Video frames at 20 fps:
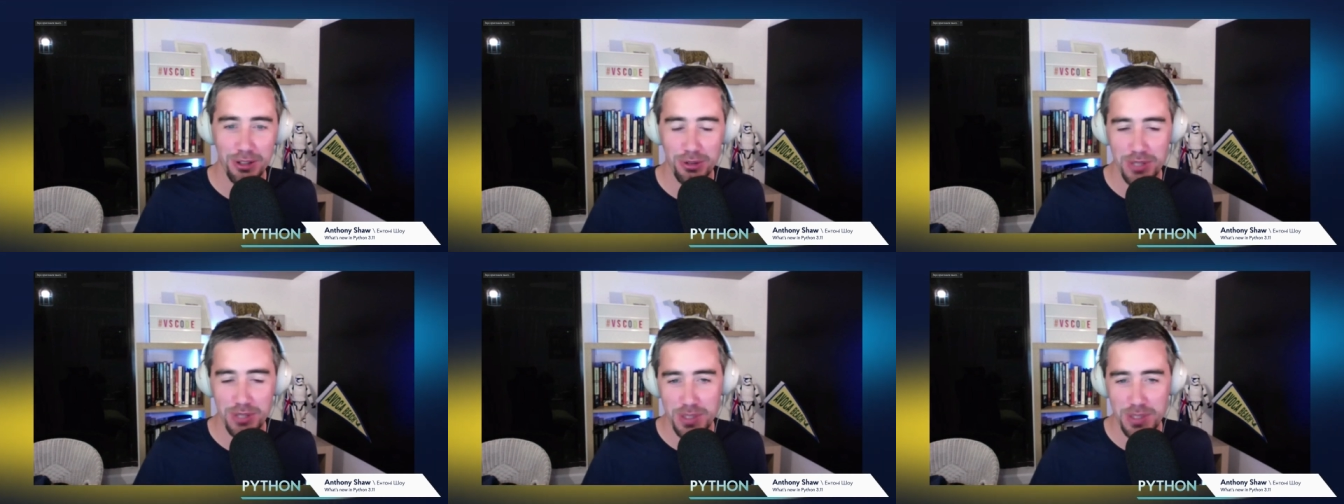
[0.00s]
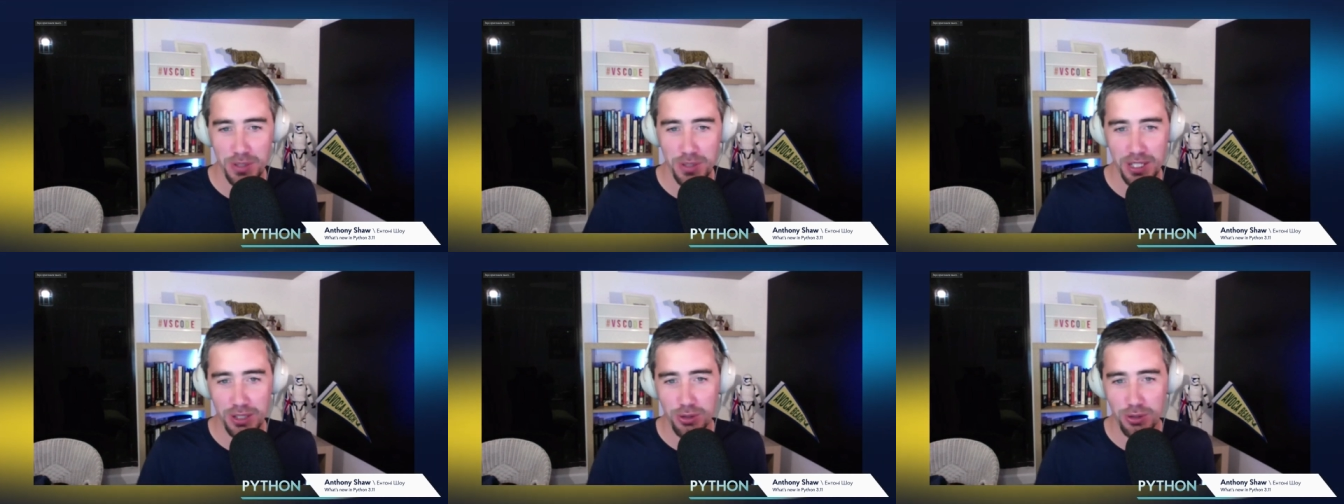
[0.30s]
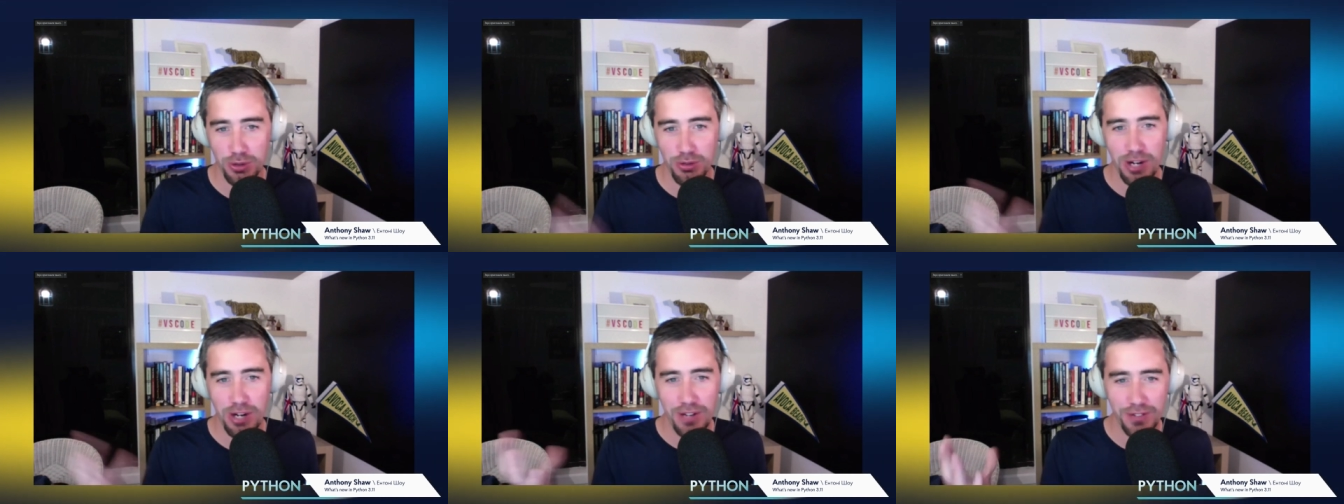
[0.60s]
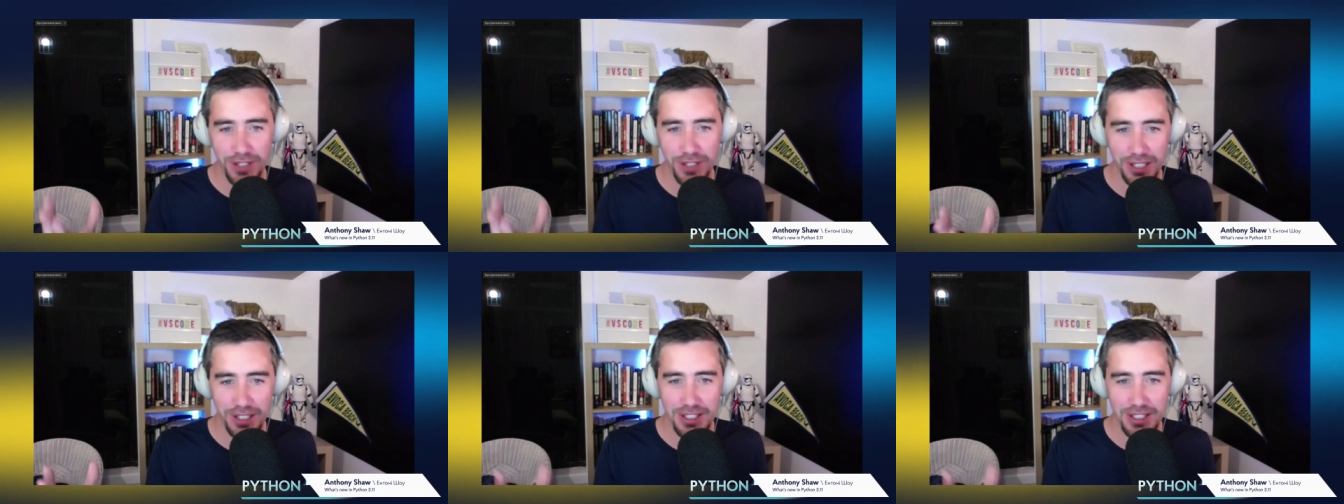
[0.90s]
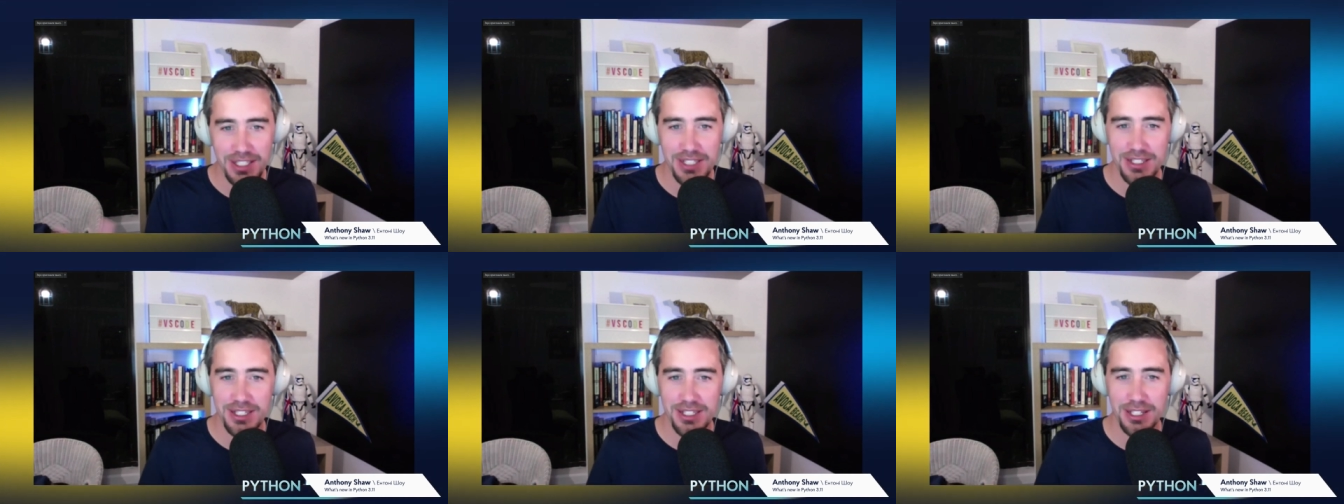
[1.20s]
all these really cool
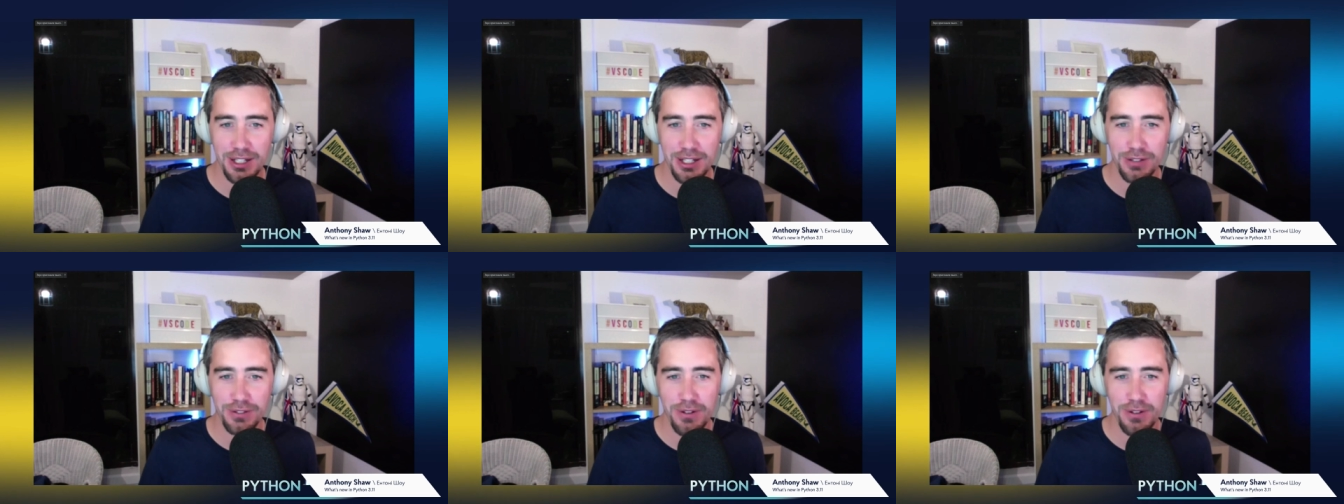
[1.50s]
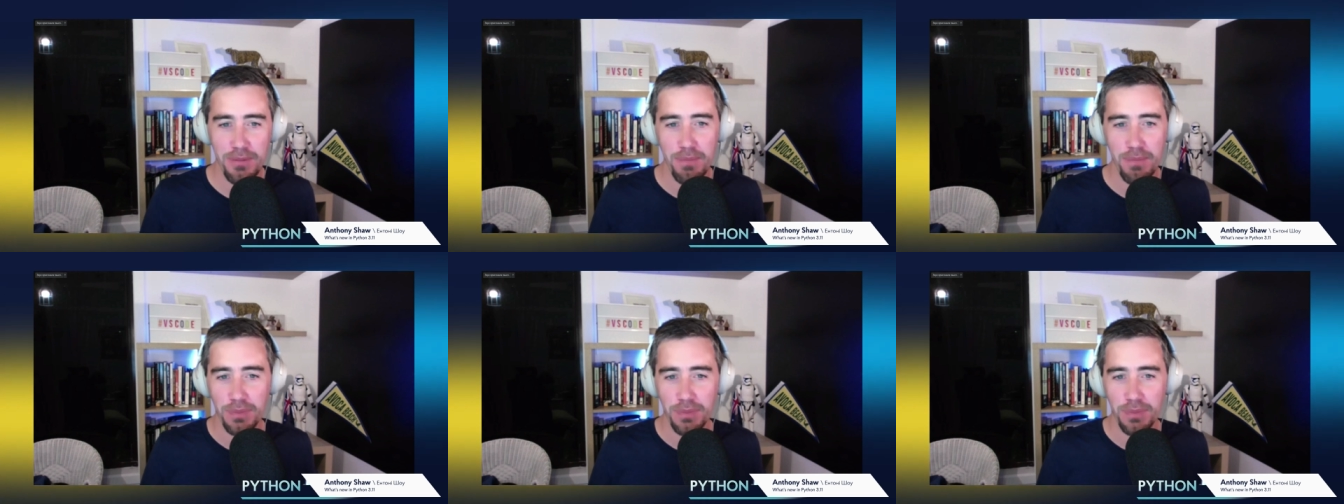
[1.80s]
graphics and stuff.